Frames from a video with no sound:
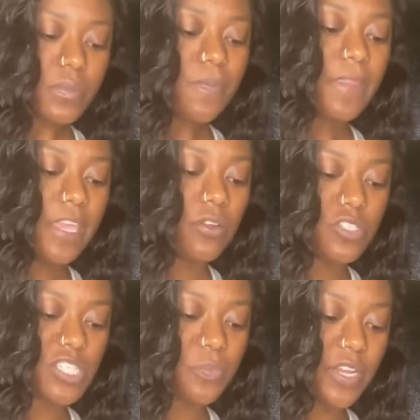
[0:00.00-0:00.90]
it'll
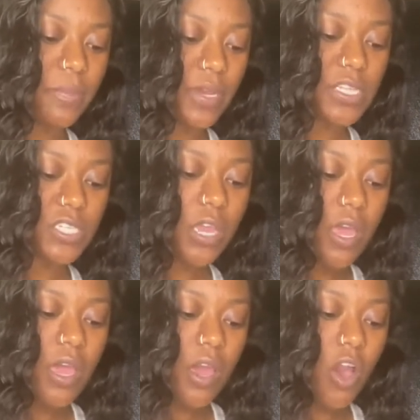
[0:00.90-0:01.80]
just pretty much
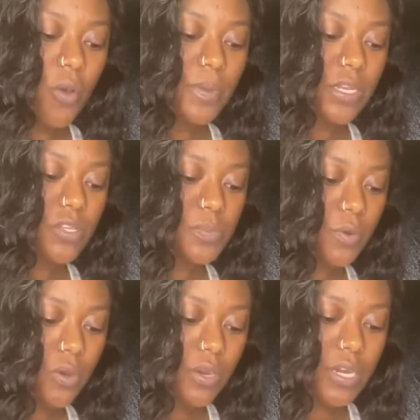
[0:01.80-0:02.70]
open those
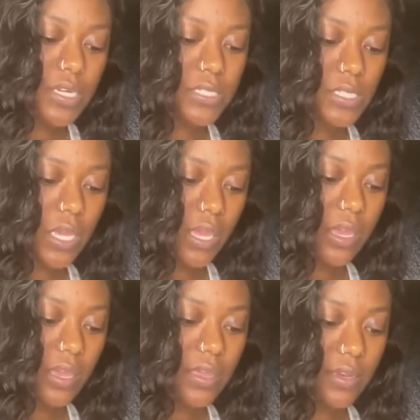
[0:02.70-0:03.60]
pores
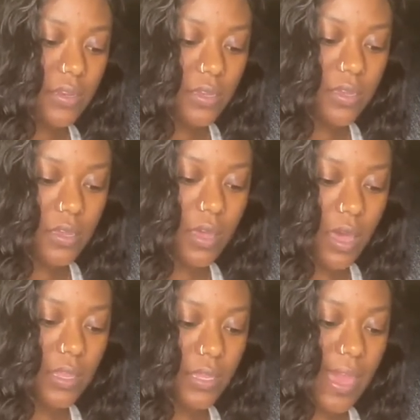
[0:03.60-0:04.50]
and
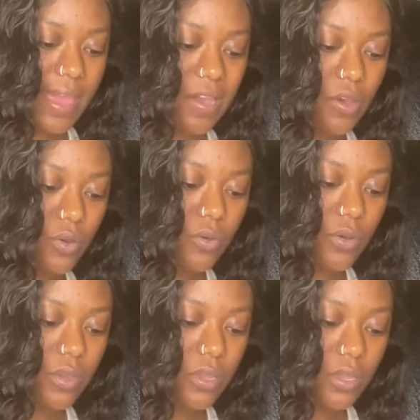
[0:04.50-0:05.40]
allow
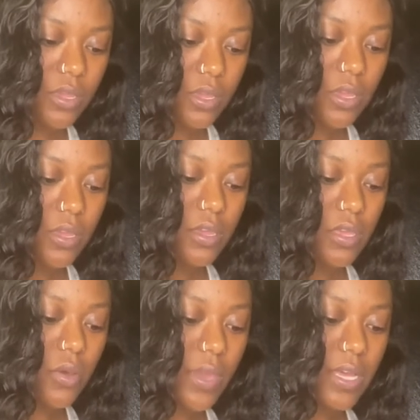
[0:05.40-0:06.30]

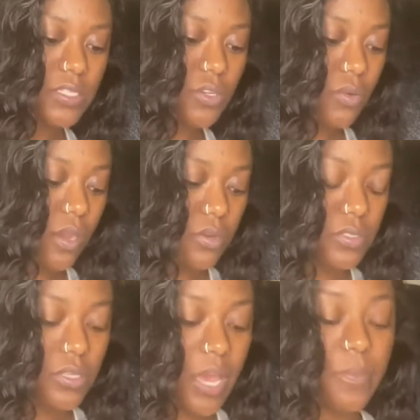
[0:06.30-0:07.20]
your hair to grow.
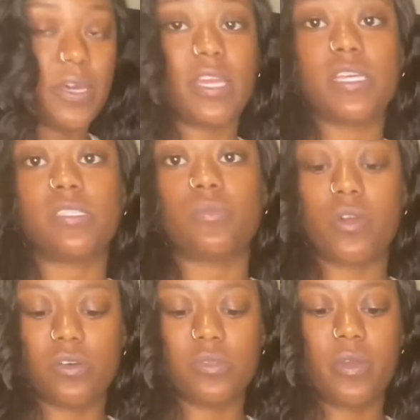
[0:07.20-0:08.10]
So I put in some
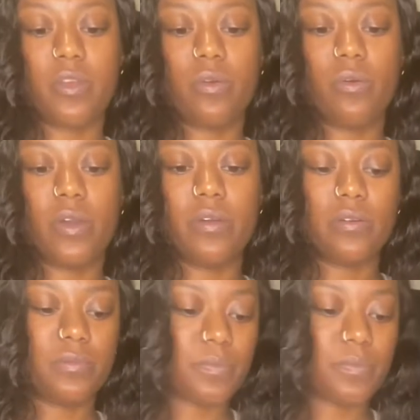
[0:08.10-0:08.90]
rosemary oil